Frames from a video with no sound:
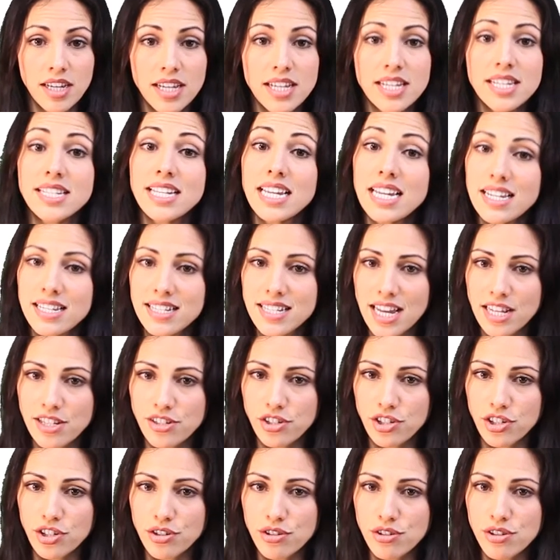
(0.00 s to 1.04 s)
Seat
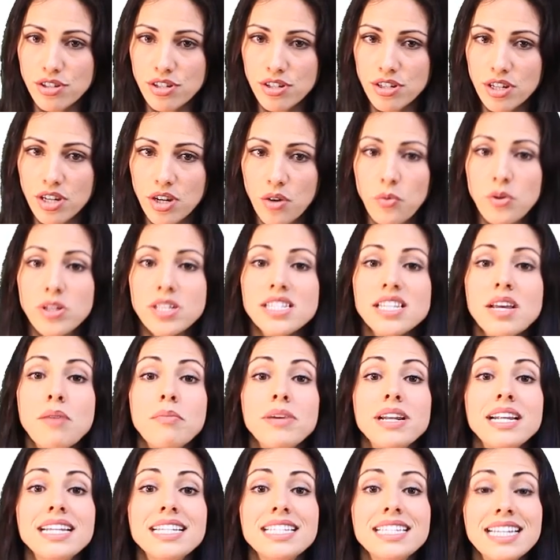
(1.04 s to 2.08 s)
sensors. Was
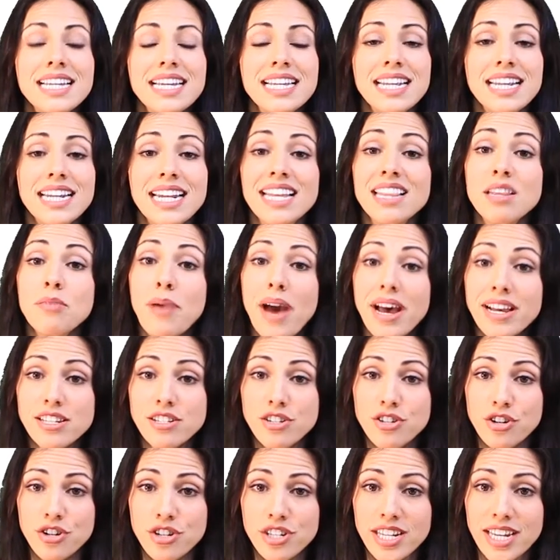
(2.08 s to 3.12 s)
somebody seated in the
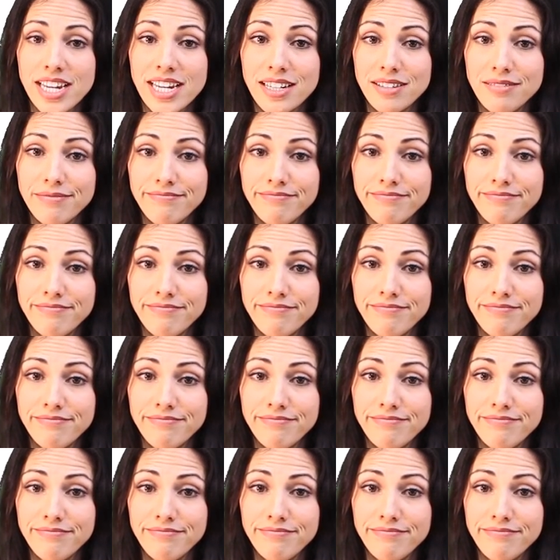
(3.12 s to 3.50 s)
passenger seat?